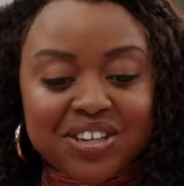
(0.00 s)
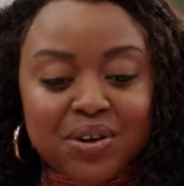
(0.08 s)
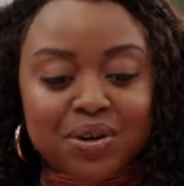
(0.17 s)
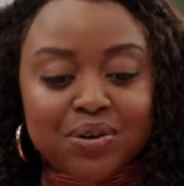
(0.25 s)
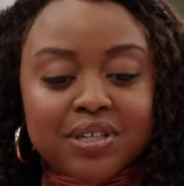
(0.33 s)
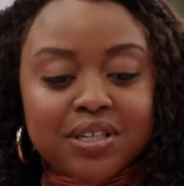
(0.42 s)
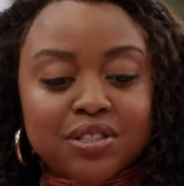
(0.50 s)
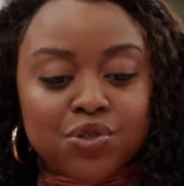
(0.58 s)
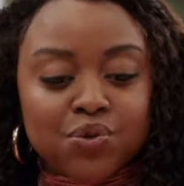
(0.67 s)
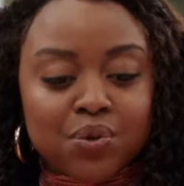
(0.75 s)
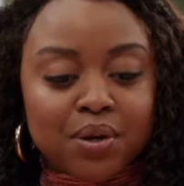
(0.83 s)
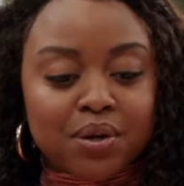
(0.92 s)
you know, it'll
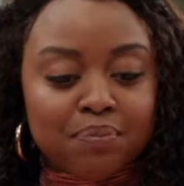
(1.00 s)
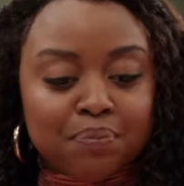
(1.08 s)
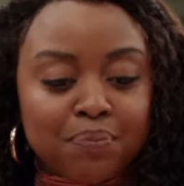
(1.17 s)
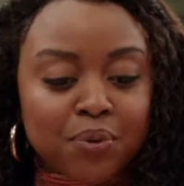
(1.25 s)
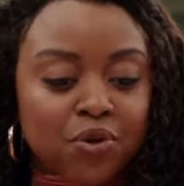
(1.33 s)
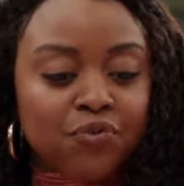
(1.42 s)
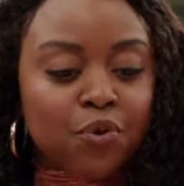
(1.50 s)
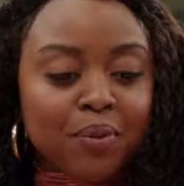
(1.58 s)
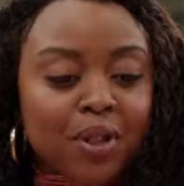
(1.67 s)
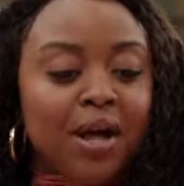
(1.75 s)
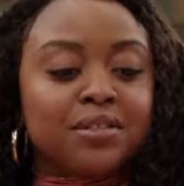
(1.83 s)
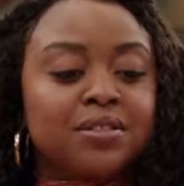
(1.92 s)
lead to a
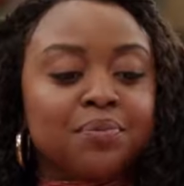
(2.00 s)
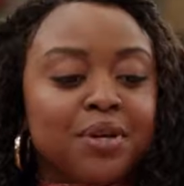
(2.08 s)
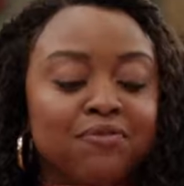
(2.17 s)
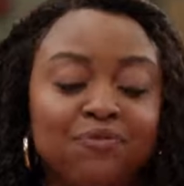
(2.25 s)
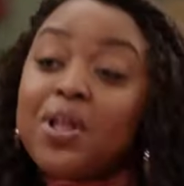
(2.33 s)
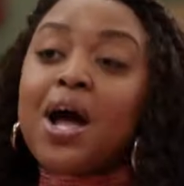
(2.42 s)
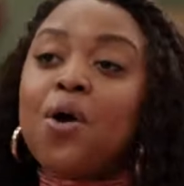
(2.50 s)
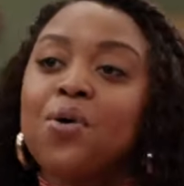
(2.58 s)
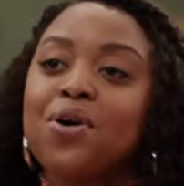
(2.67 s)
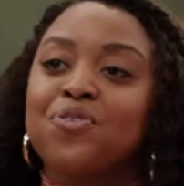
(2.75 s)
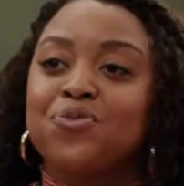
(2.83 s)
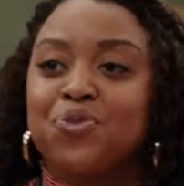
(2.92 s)
beautiful blossoming
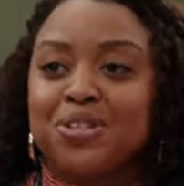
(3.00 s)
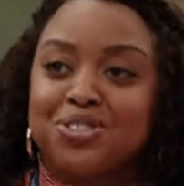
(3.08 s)
flower of a